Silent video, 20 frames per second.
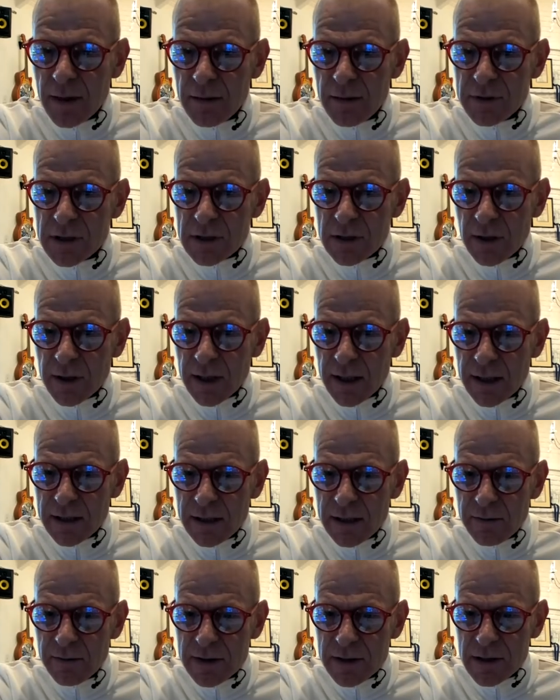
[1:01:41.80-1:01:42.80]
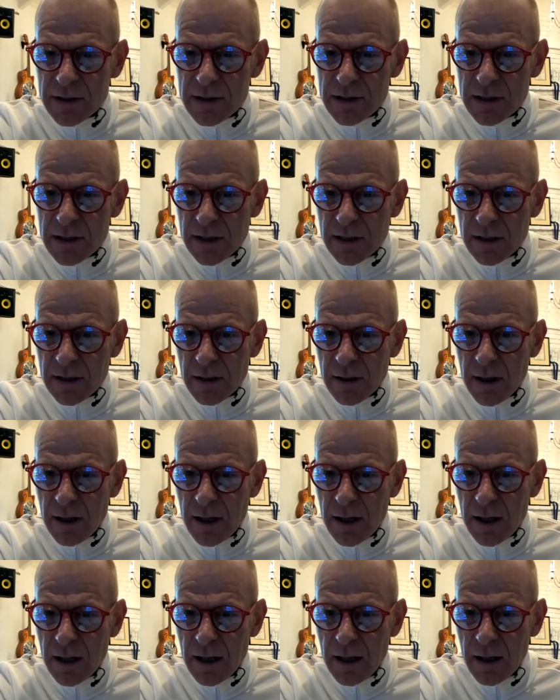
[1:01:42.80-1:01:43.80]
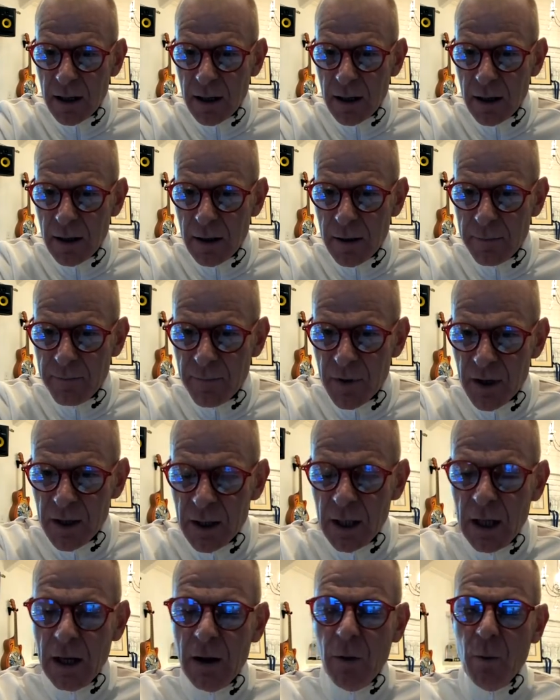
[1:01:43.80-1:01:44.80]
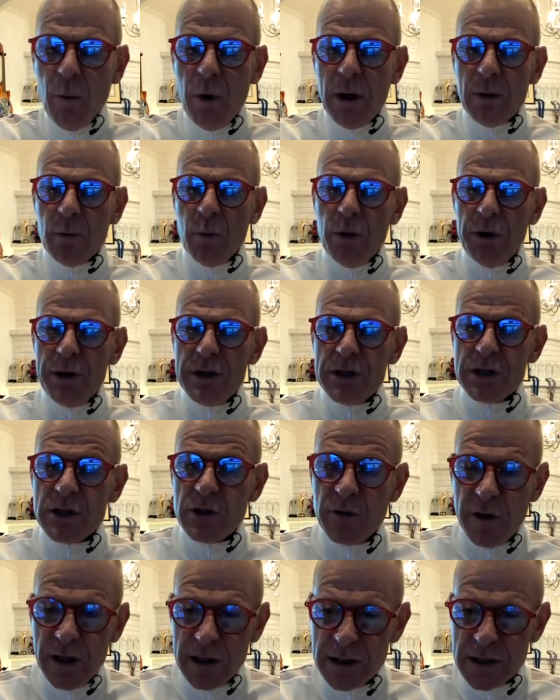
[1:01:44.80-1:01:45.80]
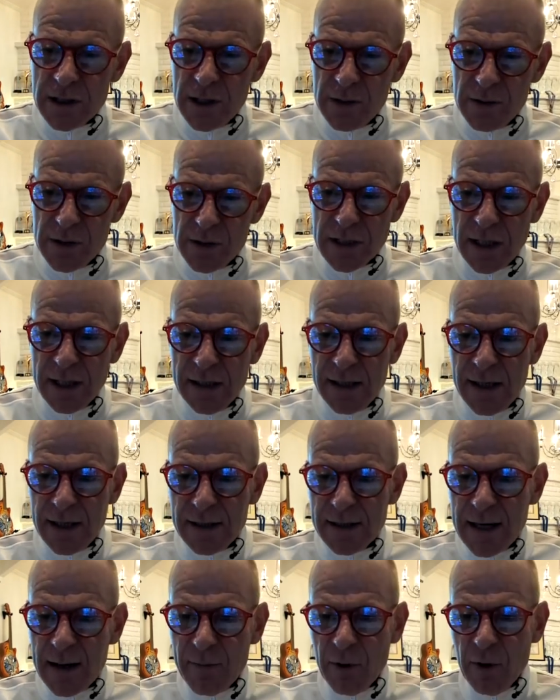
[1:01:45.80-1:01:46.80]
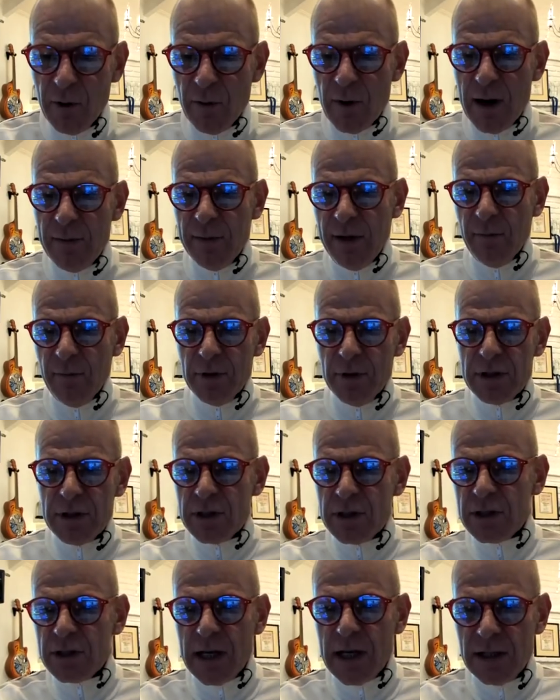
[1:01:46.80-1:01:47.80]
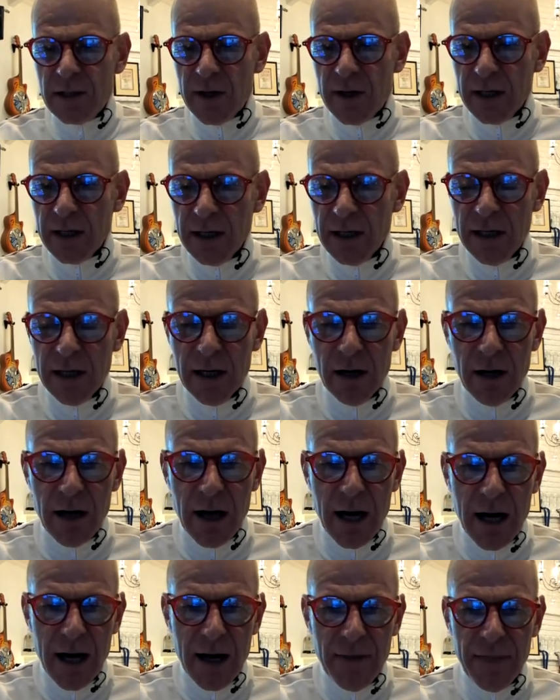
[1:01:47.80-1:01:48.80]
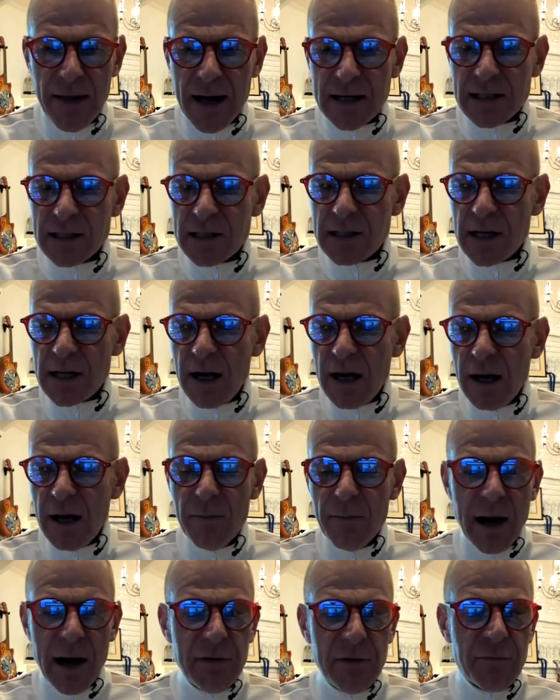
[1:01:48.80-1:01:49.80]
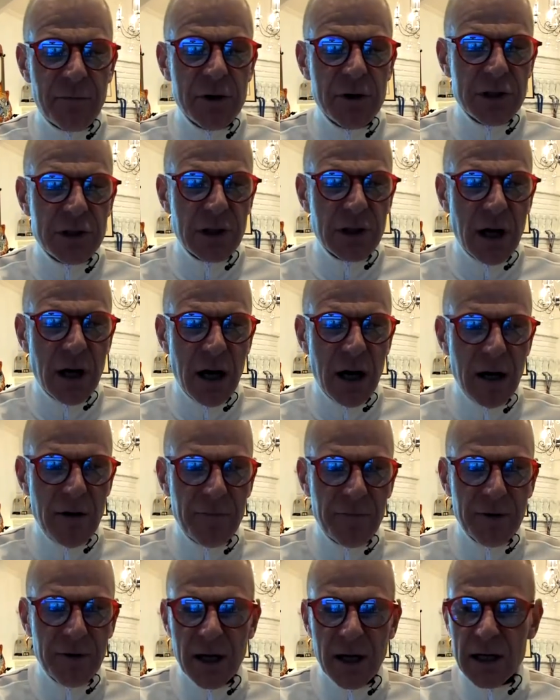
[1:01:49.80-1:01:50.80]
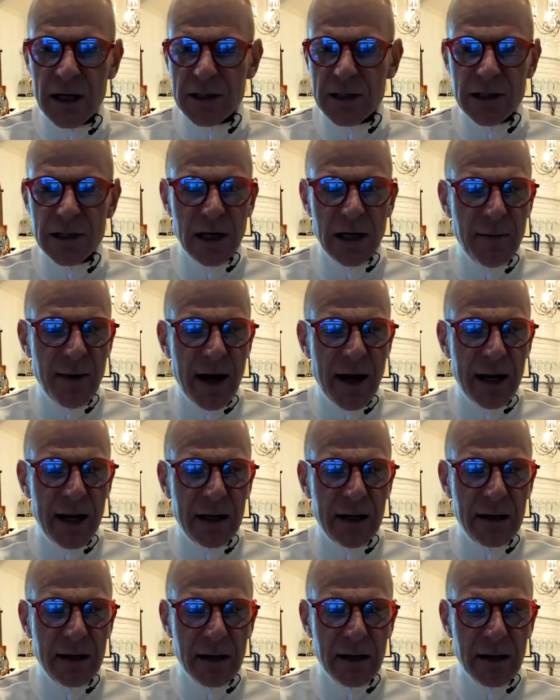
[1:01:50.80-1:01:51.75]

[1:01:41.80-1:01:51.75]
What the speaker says: just looking at the questions here. What were the strings used in that demo? I mean, we're just sidetracking here. That's my version of the cinematic